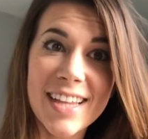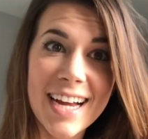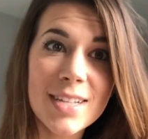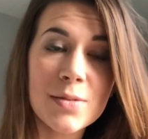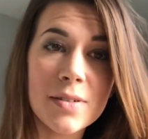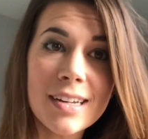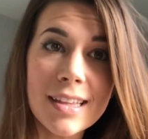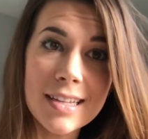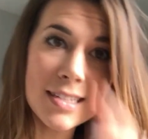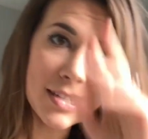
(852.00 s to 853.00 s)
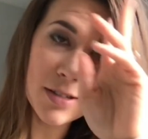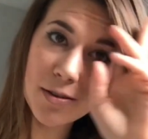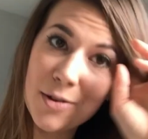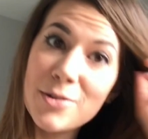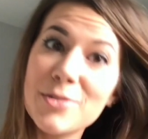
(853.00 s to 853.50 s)
The last one, and this is
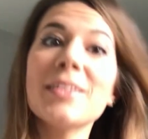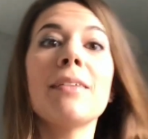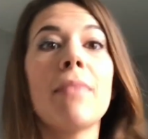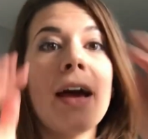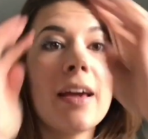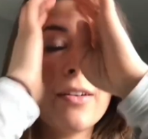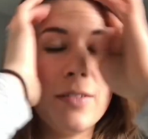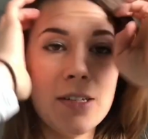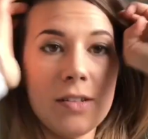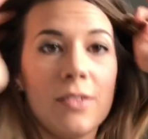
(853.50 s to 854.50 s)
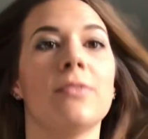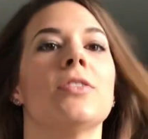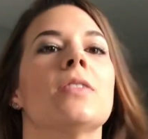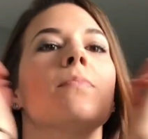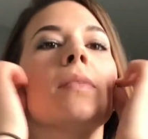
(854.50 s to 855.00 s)
usually my go-to
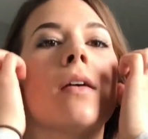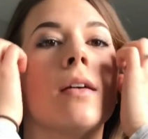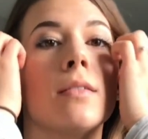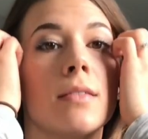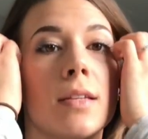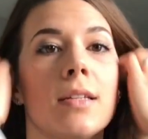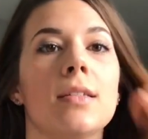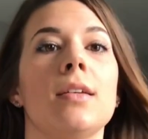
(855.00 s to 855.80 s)
just because it's